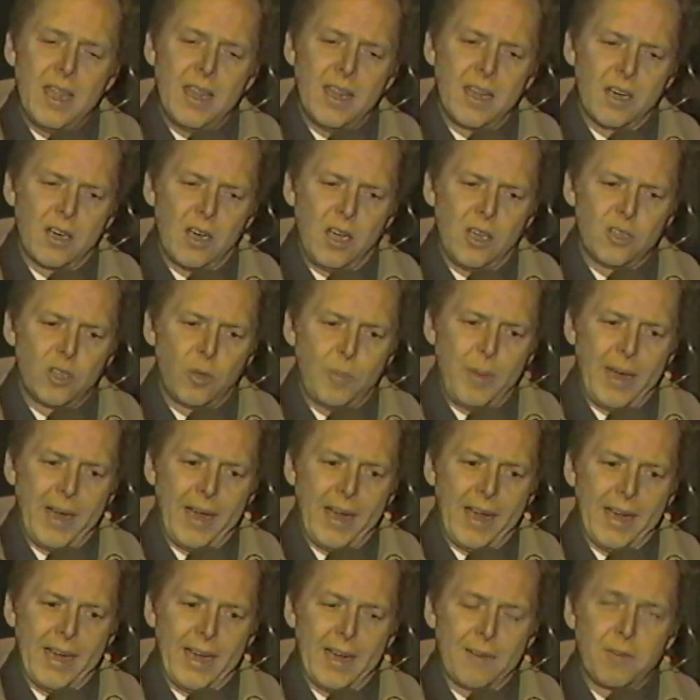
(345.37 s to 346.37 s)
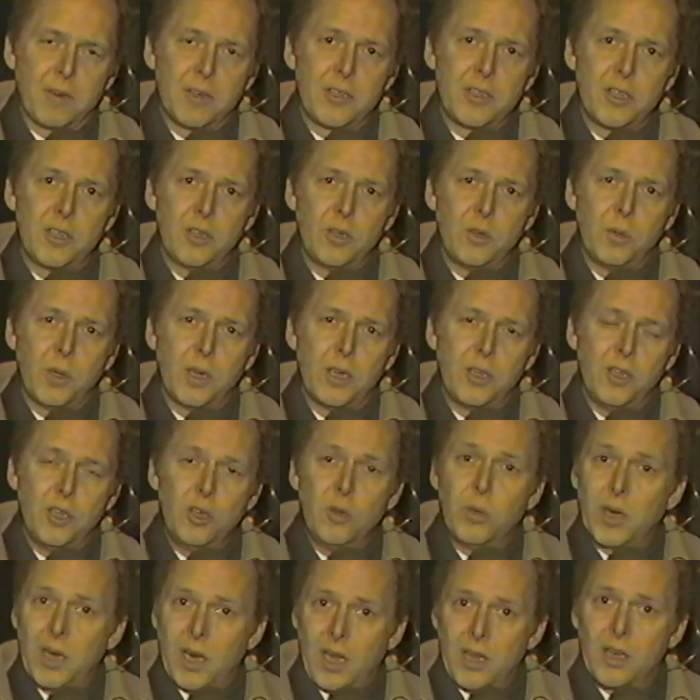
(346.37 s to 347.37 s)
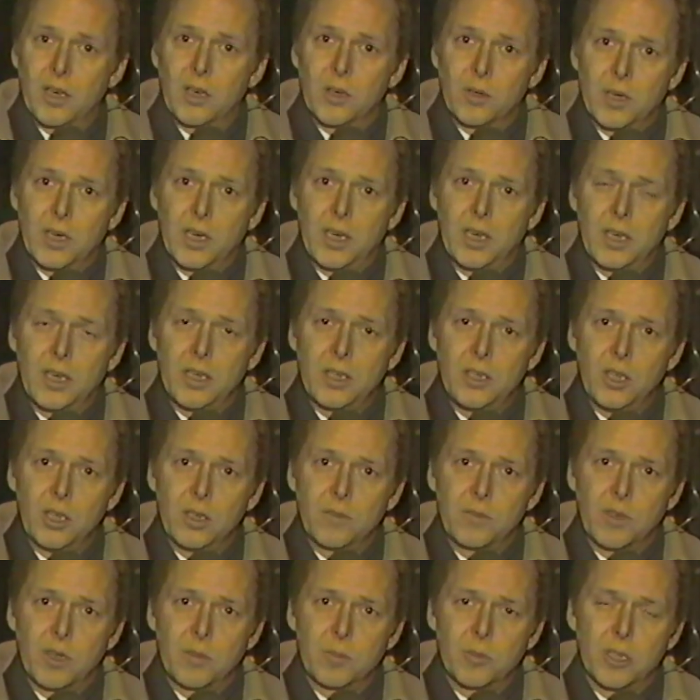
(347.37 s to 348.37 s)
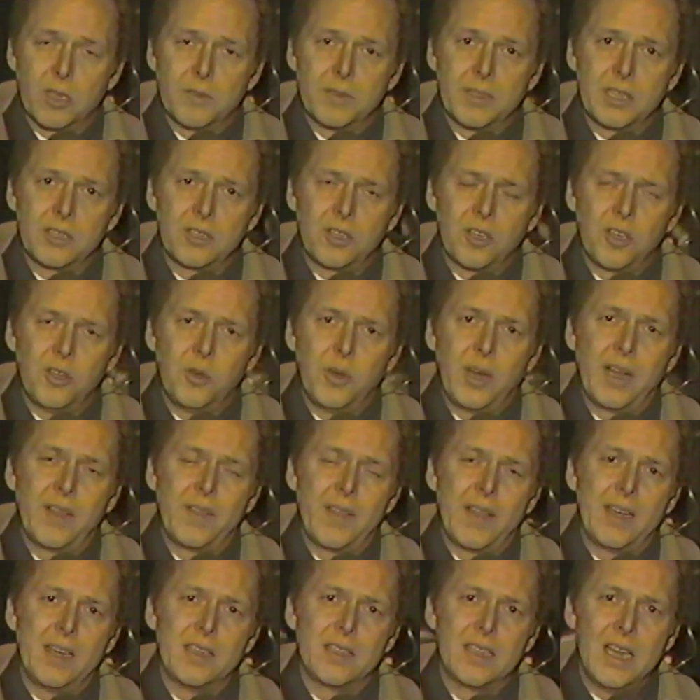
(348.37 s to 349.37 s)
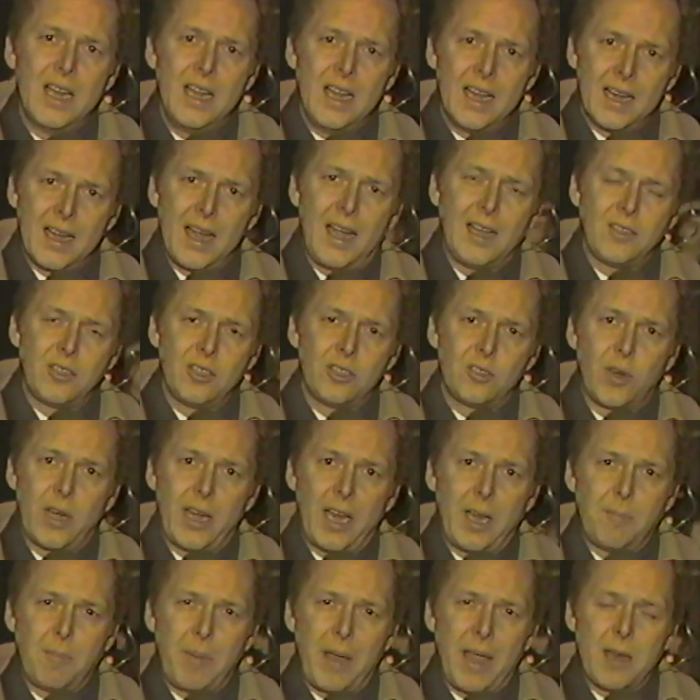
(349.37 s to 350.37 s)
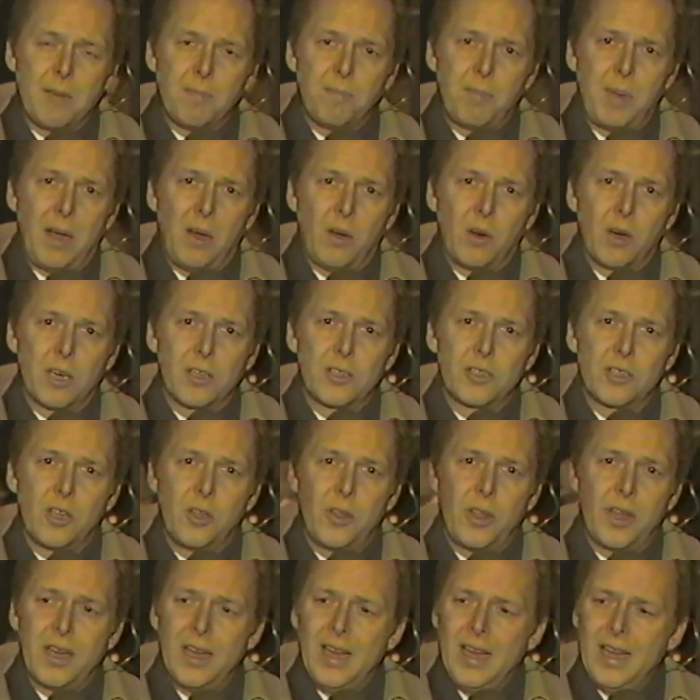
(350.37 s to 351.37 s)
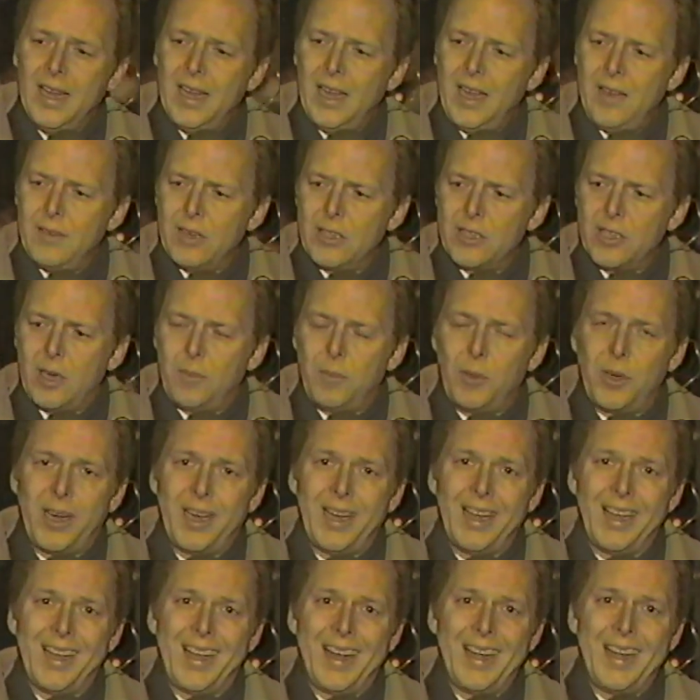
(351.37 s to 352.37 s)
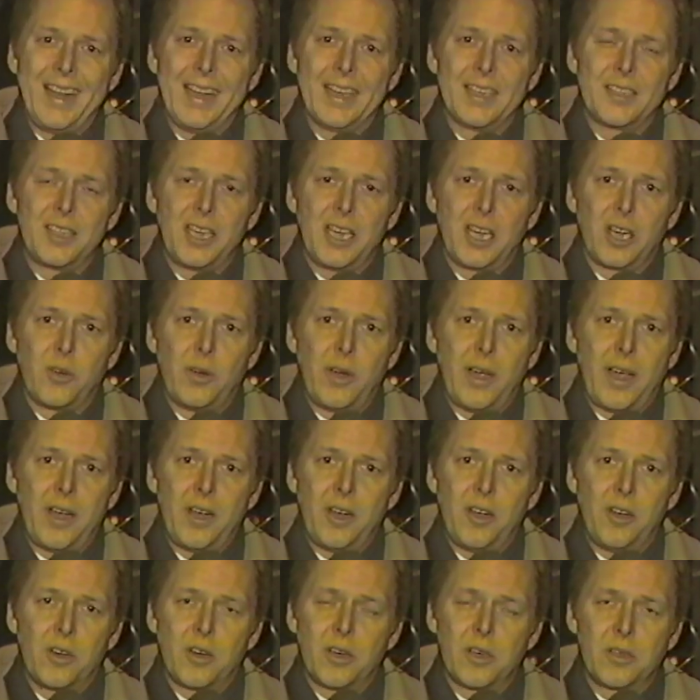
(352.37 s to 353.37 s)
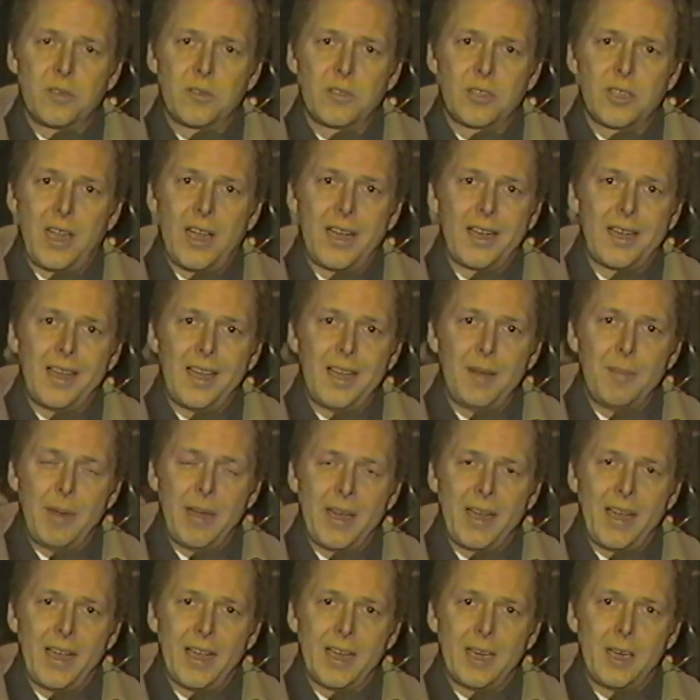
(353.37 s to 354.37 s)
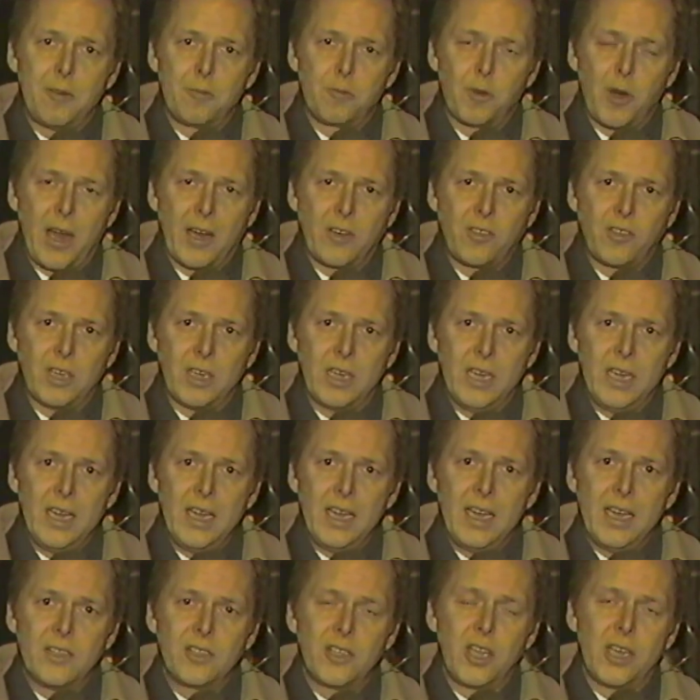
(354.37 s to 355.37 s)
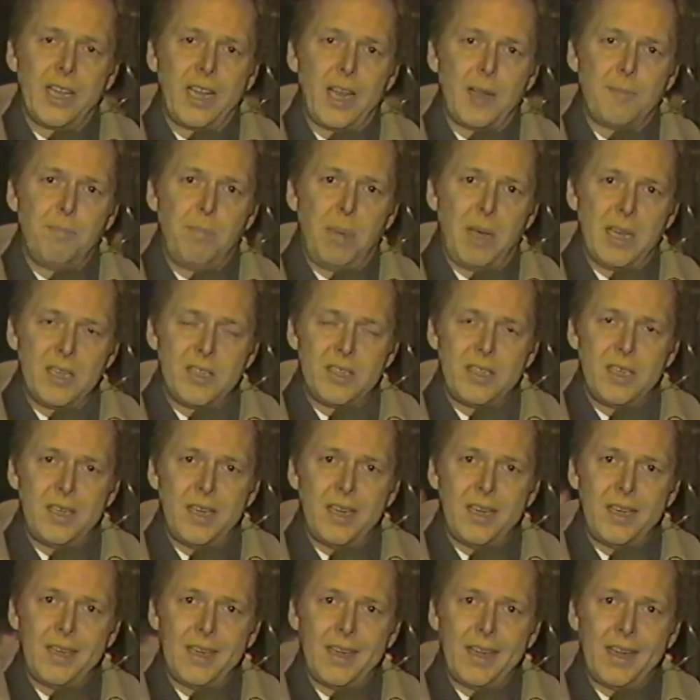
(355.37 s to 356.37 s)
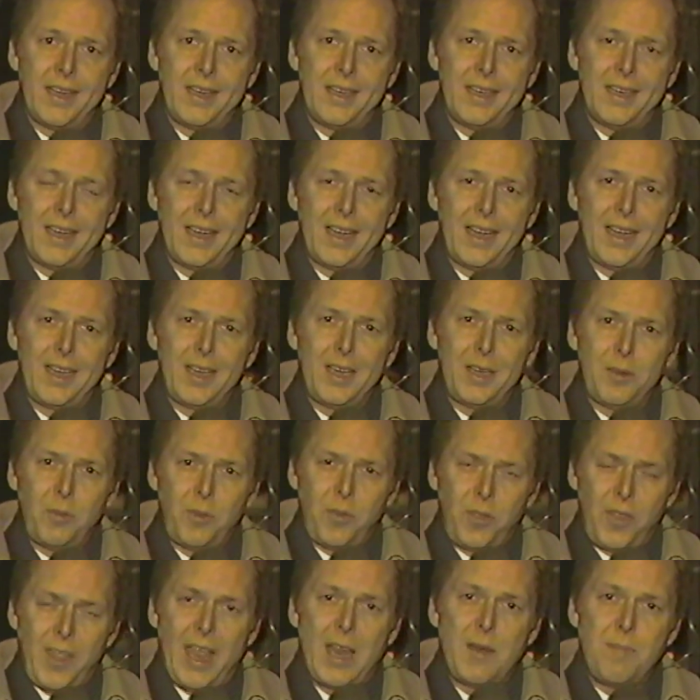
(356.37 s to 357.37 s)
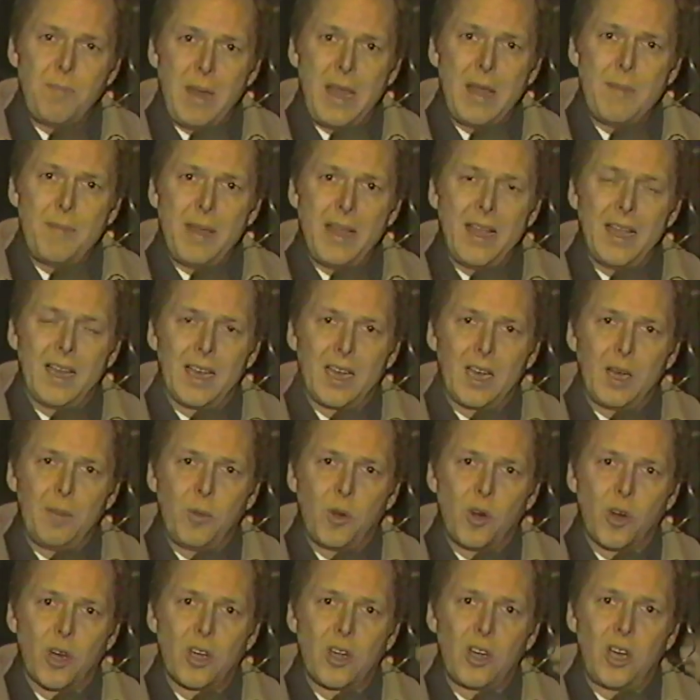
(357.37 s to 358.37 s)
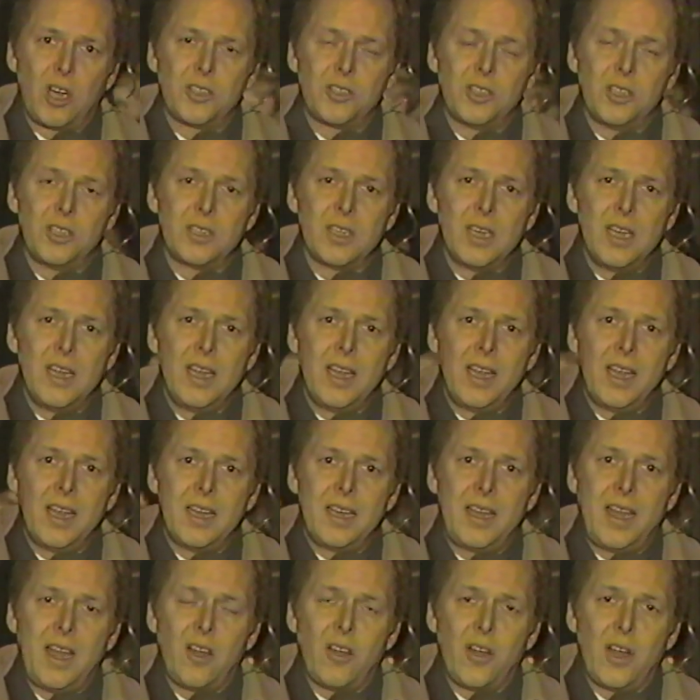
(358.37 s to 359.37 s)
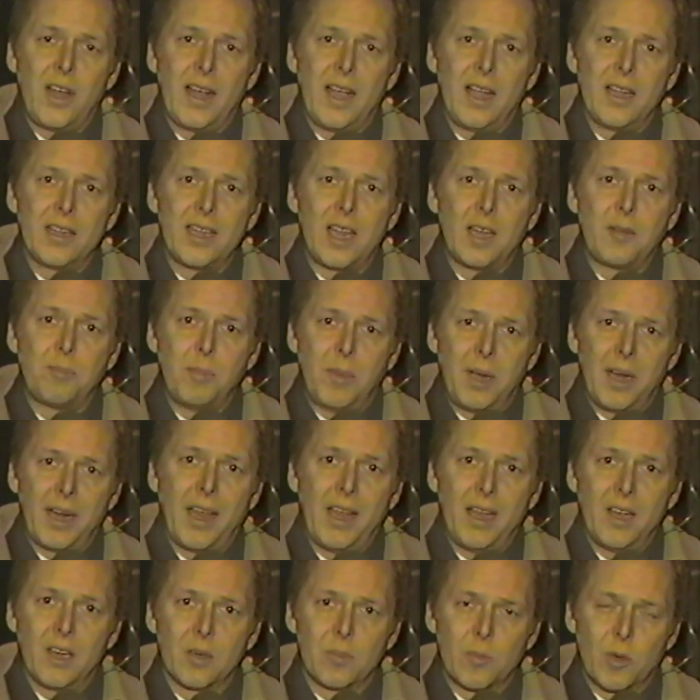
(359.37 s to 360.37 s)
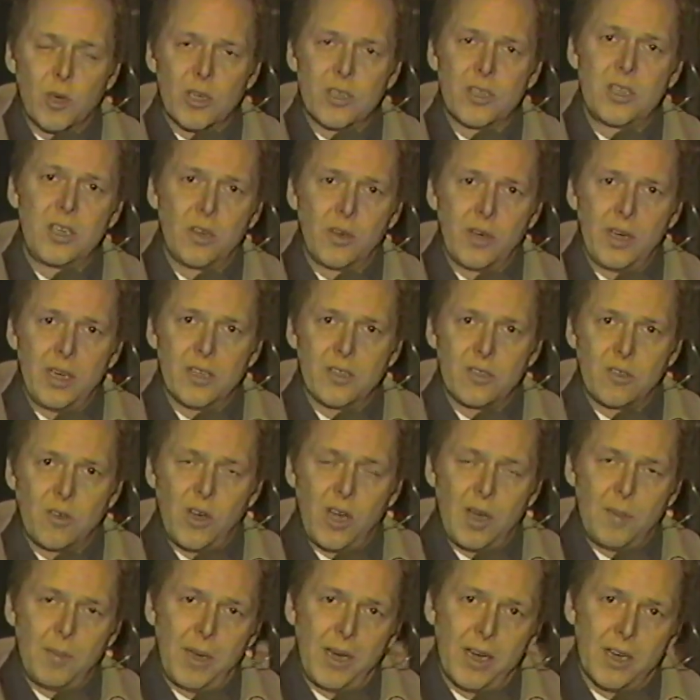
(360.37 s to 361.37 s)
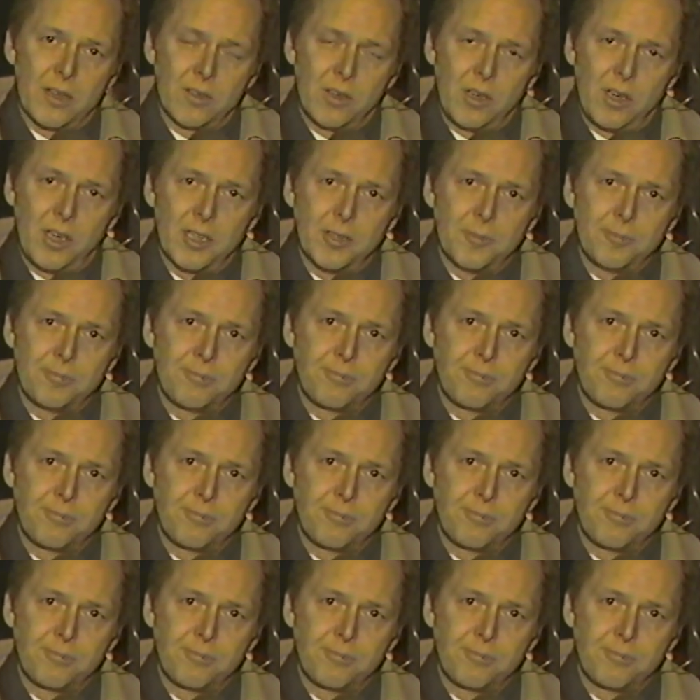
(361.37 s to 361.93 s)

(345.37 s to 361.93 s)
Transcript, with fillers: They're also making an effort to uh, do what other uh, uniform services are doing, and that is concentrating manpower so that even somebody lighting a cigarette or slightly making an infraction is going to get busted and, and, and then maybe a little more cautious in carrying out that mugging or more serious crime later on.